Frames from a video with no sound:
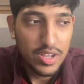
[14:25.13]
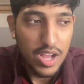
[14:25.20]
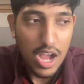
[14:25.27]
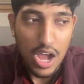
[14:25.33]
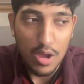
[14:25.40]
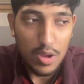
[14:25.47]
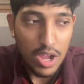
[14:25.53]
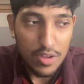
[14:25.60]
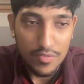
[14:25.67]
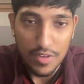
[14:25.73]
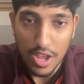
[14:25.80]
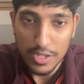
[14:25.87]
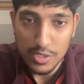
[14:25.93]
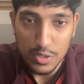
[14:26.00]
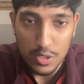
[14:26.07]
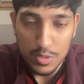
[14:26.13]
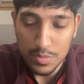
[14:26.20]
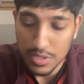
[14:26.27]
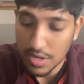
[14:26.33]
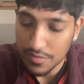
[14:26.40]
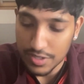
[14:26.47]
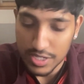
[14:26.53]
our Flying
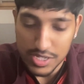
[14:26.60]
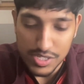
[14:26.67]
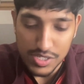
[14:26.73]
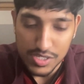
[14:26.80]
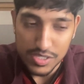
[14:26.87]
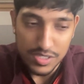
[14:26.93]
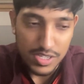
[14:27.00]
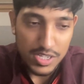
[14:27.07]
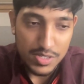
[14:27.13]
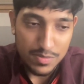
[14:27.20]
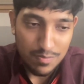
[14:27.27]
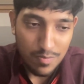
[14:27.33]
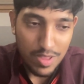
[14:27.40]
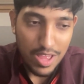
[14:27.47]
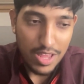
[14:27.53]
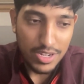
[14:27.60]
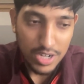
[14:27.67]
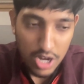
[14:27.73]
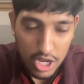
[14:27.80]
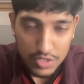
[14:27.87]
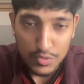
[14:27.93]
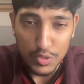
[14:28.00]
Scotsman. I think he's in the
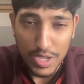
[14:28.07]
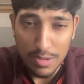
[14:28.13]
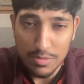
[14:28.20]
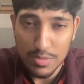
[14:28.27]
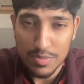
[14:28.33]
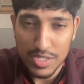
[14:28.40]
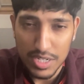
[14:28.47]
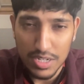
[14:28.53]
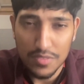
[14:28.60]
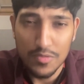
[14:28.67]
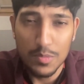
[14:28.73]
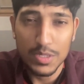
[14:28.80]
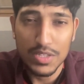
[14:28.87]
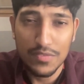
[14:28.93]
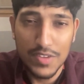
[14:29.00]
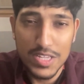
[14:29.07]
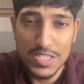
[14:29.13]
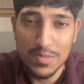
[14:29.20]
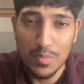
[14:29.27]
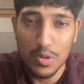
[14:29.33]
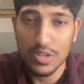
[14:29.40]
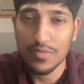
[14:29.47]
last few games in particular, from a
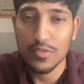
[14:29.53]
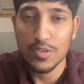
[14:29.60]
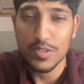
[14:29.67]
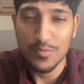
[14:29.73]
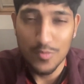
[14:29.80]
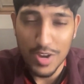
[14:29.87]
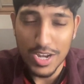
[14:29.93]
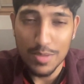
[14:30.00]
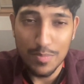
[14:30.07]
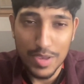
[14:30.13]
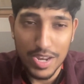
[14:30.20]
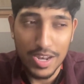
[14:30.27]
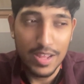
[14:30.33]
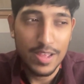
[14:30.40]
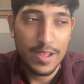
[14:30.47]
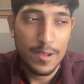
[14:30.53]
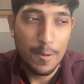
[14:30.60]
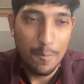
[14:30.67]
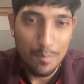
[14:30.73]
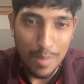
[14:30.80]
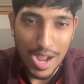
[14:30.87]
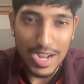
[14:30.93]
defensive point of view, has really been
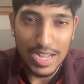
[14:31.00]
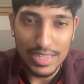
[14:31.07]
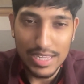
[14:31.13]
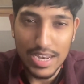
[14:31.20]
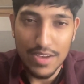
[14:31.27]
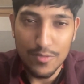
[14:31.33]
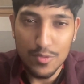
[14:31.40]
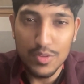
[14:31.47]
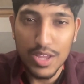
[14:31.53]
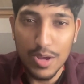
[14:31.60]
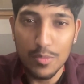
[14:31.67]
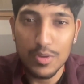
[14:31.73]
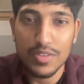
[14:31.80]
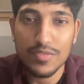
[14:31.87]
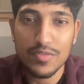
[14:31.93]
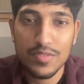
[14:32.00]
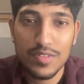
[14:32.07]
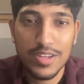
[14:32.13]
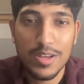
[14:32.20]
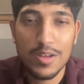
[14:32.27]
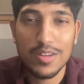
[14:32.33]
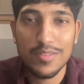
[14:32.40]
back at the level that we've
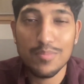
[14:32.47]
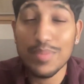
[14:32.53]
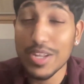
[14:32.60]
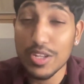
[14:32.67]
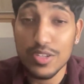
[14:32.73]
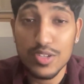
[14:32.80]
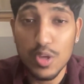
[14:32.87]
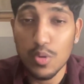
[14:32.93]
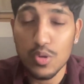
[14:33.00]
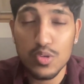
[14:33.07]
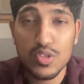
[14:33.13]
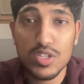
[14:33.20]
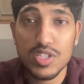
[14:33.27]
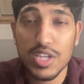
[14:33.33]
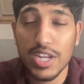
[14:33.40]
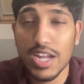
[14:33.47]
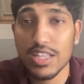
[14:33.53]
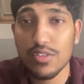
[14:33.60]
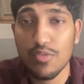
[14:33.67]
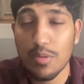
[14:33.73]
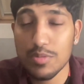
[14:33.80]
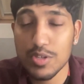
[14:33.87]
been so used to seeing
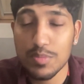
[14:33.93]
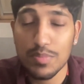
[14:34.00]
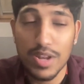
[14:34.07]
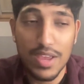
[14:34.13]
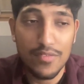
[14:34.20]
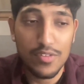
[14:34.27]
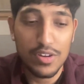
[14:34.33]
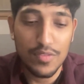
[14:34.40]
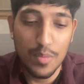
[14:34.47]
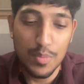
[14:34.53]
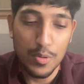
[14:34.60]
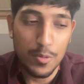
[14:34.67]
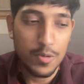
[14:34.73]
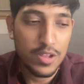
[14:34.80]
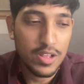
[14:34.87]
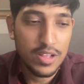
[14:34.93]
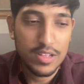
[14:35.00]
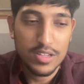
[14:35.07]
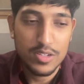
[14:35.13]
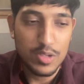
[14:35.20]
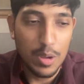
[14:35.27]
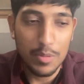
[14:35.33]
Andy Robertson play for Liverpool.
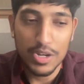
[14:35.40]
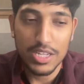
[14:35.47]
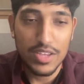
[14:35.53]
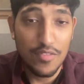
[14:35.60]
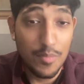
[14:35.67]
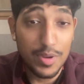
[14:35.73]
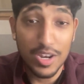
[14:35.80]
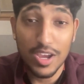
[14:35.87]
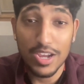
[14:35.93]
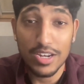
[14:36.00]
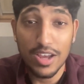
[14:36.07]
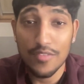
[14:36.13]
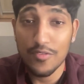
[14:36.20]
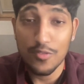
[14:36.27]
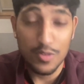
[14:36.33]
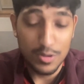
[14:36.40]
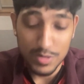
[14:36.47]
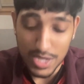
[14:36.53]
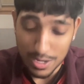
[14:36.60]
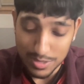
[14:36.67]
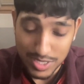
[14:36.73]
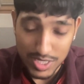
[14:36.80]
So I'm going to give him a 9. I thought he was
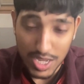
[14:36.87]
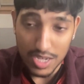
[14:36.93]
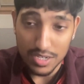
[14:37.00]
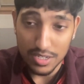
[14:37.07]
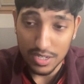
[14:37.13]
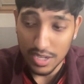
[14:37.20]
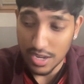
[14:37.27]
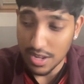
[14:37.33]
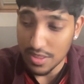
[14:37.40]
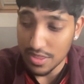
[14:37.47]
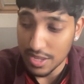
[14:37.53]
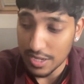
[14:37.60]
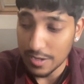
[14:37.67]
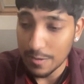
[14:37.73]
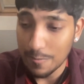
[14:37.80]
outstanding, and I think